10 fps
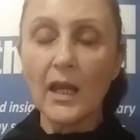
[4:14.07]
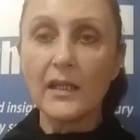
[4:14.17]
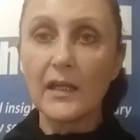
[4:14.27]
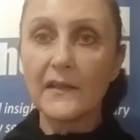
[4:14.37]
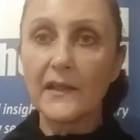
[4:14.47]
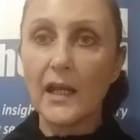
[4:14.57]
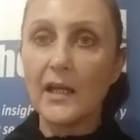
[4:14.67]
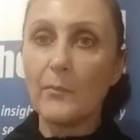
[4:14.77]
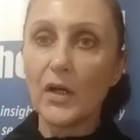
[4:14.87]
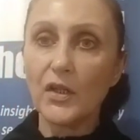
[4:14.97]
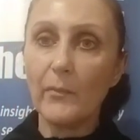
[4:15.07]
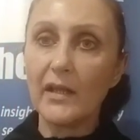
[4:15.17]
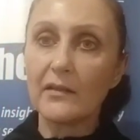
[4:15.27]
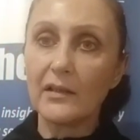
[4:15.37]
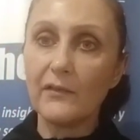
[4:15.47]
Yesterday, a
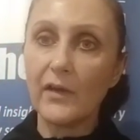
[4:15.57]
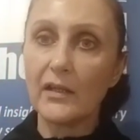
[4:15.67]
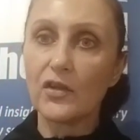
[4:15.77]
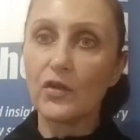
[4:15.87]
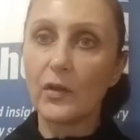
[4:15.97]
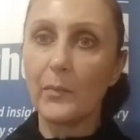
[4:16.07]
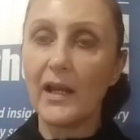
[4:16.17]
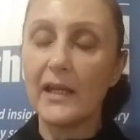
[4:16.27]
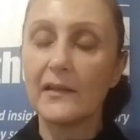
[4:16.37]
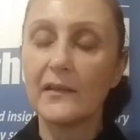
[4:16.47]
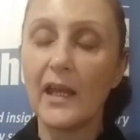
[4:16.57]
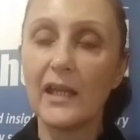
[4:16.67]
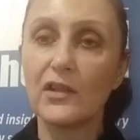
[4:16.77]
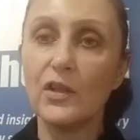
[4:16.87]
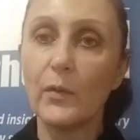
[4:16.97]
monumental event took place
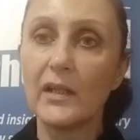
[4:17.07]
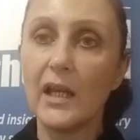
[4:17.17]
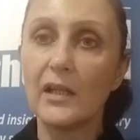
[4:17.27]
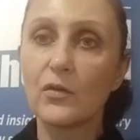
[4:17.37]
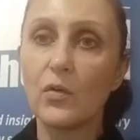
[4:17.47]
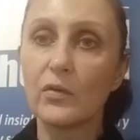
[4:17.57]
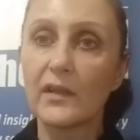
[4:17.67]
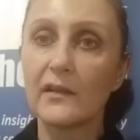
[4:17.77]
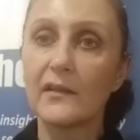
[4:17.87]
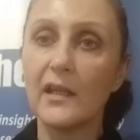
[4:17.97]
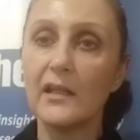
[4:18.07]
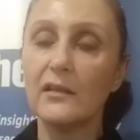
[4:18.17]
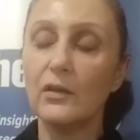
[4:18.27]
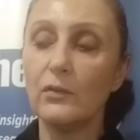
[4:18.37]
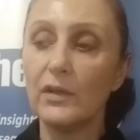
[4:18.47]
at UN headquarters
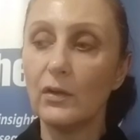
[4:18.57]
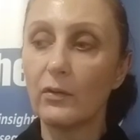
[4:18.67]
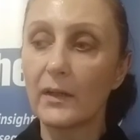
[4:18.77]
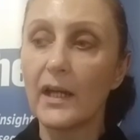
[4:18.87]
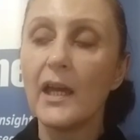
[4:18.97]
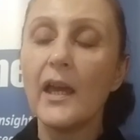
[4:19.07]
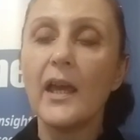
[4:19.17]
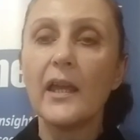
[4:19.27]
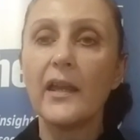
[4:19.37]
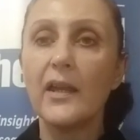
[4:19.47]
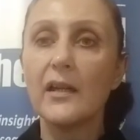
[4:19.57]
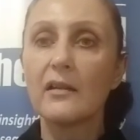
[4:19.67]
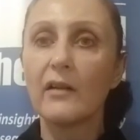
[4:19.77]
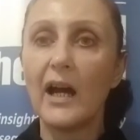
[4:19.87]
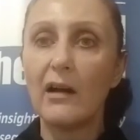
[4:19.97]
in New York.
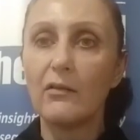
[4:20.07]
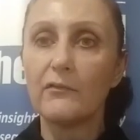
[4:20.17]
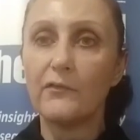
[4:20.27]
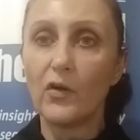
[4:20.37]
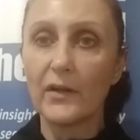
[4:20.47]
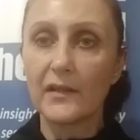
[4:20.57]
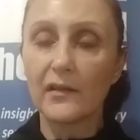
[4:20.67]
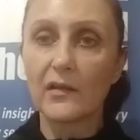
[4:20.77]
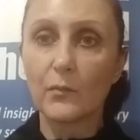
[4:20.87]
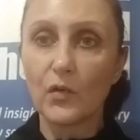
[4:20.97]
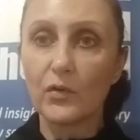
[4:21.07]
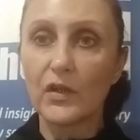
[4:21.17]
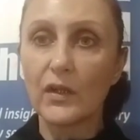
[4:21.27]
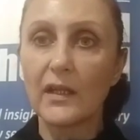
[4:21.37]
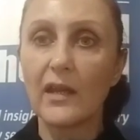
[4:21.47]
Here, our voices brought
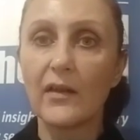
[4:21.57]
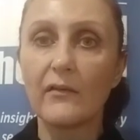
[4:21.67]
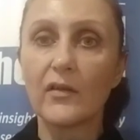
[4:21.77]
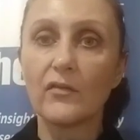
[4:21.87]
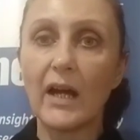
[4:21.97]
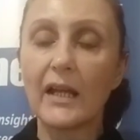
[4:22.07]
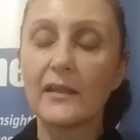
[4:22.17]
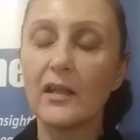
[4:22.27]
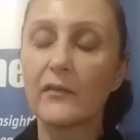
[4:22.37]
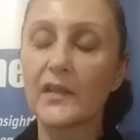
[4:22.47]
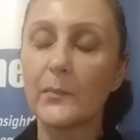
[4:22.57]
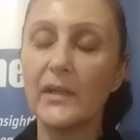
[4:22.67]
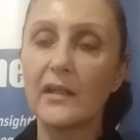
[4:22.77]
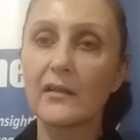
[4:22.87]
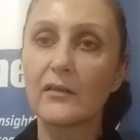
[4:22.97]
together a variety of
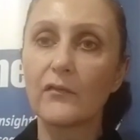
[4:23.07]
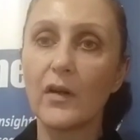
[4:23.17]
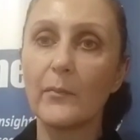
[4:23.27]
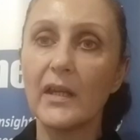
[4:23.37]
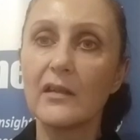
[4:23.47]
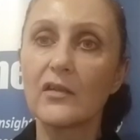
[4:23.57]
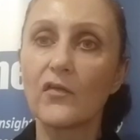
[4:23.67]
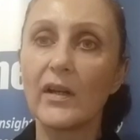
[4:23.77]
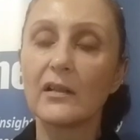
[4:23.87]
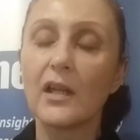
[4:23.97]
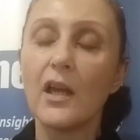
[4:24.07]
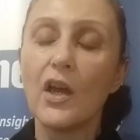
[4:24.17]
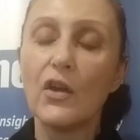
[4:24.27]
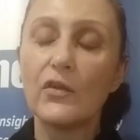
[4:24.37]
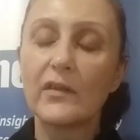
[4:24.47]
speakers from Israel
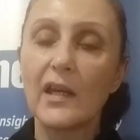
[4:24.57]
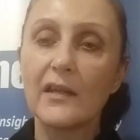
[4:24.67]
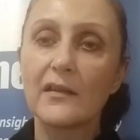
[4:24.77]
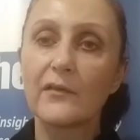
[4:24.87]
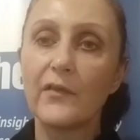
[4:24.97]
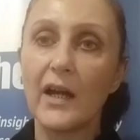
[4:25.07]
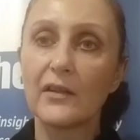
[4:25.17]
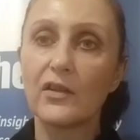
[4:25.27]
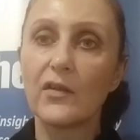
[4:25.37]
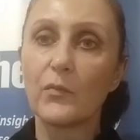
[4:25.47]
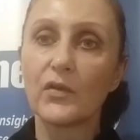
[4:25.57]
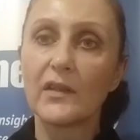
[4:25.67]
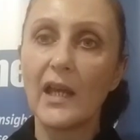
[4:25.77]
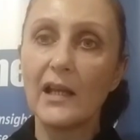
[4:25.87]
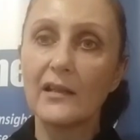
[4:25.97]
who testified to the
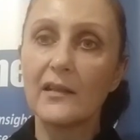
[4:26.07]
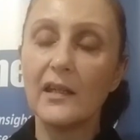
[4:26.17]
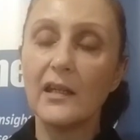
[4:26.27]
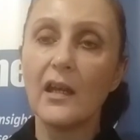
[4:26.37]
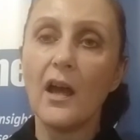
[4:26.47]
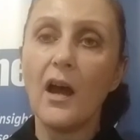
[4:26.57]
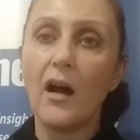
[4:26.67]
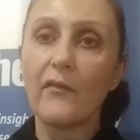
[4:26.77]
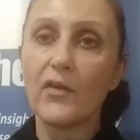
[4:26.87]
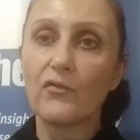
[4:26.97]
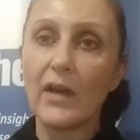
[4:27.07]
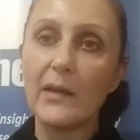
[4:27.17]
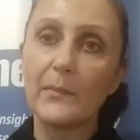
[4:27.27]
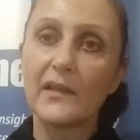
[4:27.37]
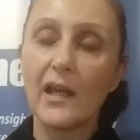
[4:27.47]
brutality of the
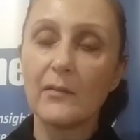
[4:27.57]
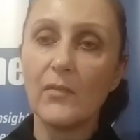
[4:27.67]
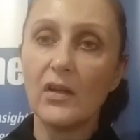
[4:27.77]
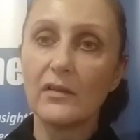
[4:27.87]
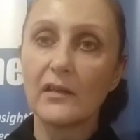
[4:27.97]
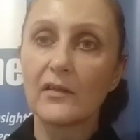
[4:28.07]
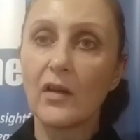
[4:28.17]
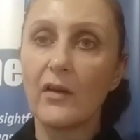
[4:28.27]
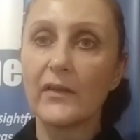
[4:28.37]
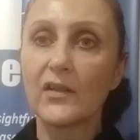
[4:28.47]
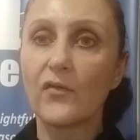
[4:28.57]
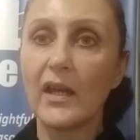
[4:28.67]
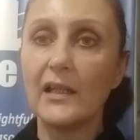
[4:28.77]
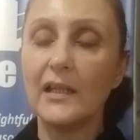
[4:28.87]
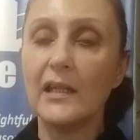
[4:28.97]
rapes and murders of
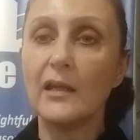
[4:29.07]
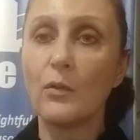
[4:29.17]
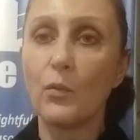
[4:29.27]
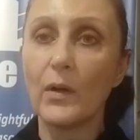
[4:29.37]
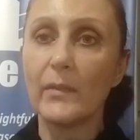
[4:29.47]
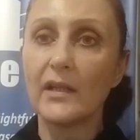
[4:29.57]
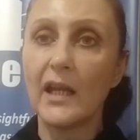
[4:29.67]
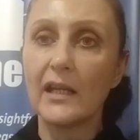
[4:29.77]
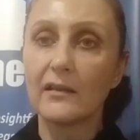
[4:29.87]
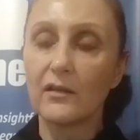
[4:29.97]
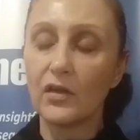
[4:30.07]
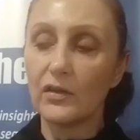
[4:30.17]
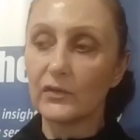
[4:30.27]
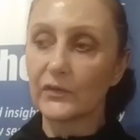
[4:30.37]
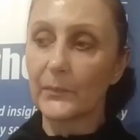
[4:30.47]
Israeli women and
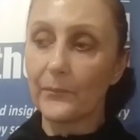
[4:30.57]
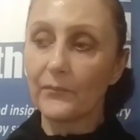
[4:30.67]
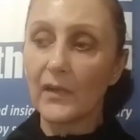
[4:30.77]
girls.